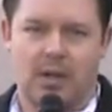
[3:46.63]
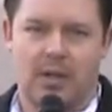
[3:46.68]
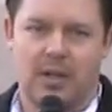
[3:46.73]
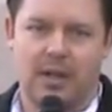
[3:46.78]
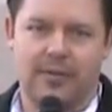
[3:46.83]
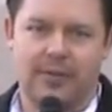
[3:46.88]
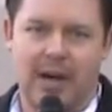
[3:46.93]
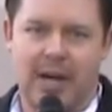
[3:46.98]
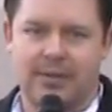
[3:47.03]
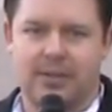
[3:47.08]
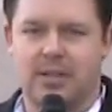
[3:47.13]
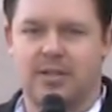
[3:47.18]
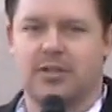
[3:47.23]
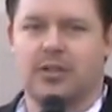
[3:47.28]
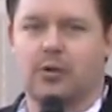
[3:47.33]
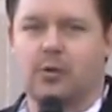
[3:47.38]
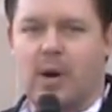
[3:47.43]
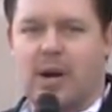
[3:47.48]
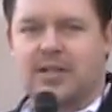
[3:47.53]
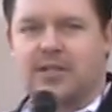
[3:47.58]
they've got these
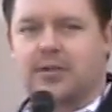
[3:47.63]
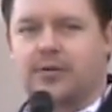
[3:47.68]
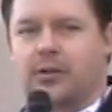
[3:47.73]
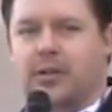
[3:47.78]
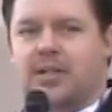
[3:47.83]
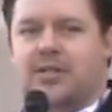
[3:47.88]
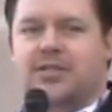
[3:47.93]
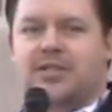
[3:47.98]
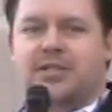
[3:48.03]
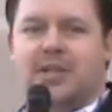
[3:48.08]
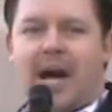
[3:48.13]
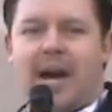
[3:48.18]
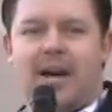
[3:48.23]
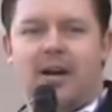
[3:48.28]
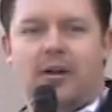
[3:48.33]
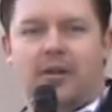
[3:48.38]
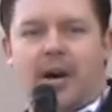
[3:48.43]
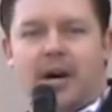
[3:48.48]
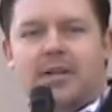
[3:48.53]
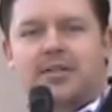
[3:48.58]
aggressively
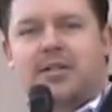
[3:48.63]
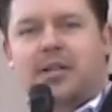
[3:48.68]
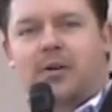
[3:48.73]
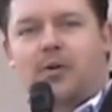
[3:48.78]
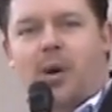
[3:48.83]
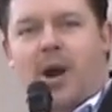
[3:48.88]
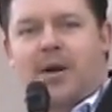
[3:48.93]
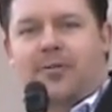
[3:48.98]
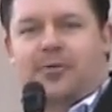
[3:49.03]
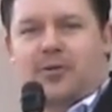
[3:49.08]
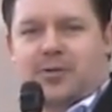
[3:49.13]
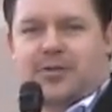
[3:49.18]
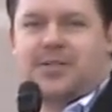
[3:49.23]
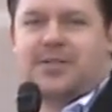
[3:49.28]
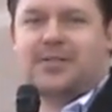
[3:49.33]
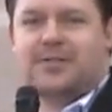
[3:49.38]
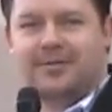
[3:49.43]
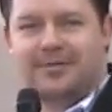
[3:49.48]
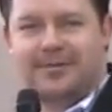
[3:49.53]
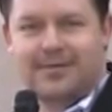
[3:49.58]
styled hunting
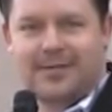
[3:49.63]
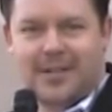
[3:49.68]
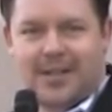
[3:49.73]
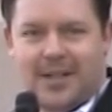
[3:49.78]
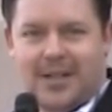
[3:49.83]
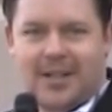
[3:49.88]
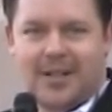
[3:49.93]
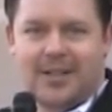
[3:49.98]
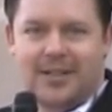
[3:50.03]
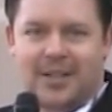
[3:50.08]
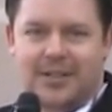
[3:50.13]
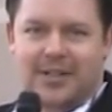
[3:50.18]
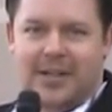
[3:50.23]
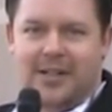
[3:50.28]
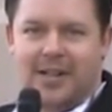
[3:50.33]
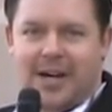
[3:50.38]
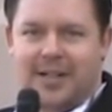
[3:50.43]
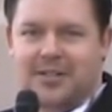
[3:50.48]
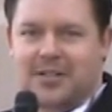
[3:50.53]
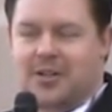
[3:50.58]
rifles that they
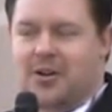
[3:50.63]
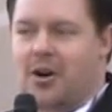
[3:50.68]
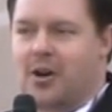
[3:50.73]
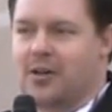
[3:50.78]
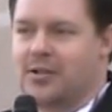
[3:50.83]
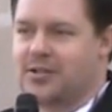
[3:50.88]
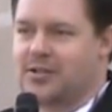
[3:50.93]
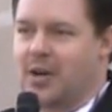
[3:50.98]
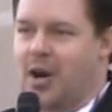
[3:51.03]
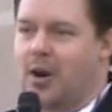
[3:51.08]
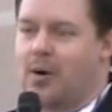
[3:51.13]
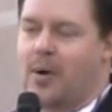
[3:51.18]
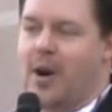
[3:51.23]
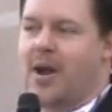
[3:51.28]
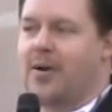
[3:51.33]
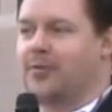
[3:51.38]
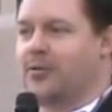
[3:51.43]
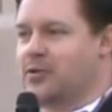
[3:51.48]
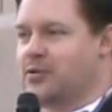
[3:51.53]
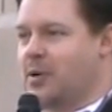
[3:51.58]
like to call assault
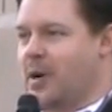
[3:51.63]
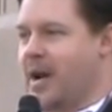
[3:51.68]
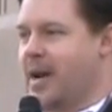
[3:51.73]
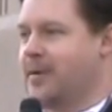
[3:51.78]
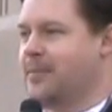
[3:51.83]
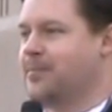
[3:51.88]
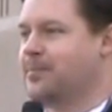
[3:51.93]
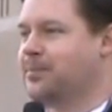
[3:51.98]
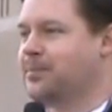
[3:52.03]
rifles, right?